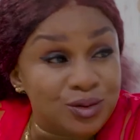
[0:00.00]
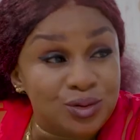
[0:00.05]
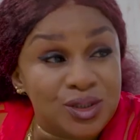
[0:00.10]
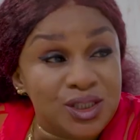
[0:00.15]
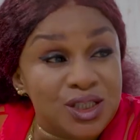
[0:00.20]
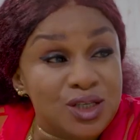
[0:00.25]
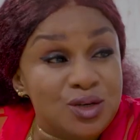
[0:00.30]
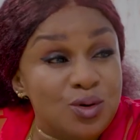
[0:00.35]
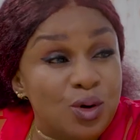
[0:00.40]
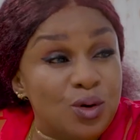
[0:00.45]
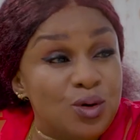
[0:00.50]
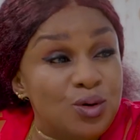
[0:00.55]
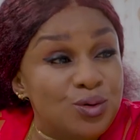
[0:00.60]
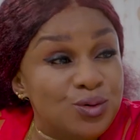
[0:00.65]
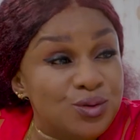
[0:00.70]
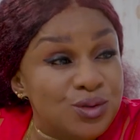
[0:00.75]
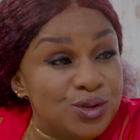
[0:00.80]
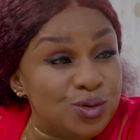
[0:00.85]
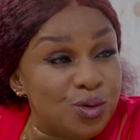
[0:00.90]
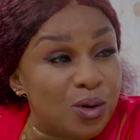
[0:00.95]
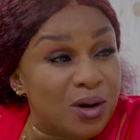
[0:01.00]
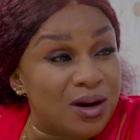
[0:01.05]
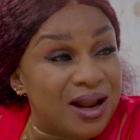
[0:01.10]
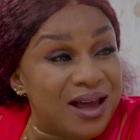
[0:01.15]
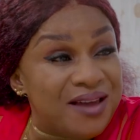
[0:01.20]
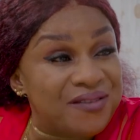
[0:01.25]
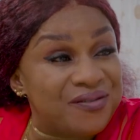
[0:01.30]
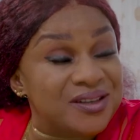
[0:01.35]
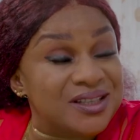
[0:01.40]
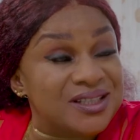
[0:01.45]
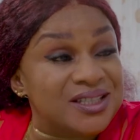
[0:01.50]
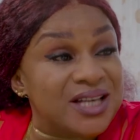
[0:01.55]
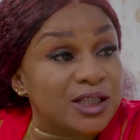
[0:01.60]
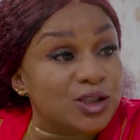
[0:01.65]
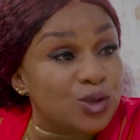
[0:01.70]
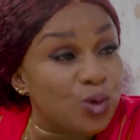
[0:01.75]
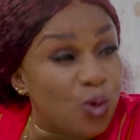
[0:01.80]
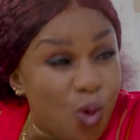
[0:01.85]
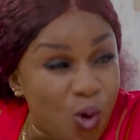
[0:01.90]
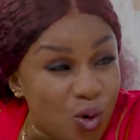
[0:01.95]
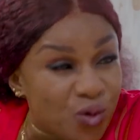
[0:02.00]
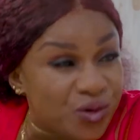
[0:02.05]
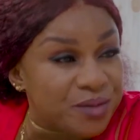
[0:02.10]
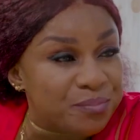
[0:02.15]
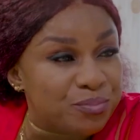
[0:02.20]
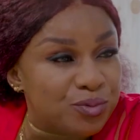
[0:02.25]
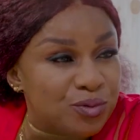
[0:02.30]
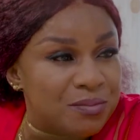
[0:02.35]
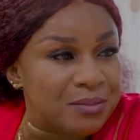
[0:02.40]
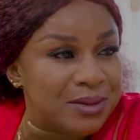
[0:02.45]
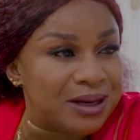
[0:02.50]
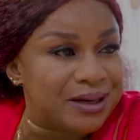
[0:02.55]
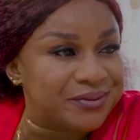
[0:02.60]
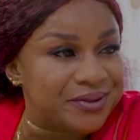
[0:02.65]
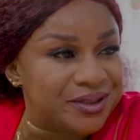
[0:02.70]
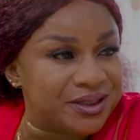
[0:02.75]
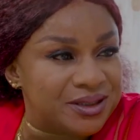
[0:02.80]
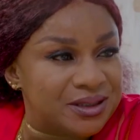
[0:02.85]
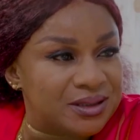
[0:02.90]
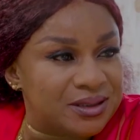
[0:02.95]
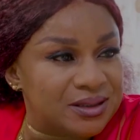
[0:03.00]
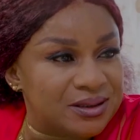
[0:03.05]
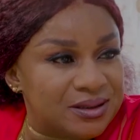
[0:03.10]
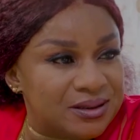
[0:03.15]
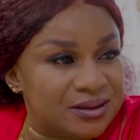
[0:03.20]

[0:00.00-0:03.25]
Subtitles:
you did not lose your life in that horrible marriage.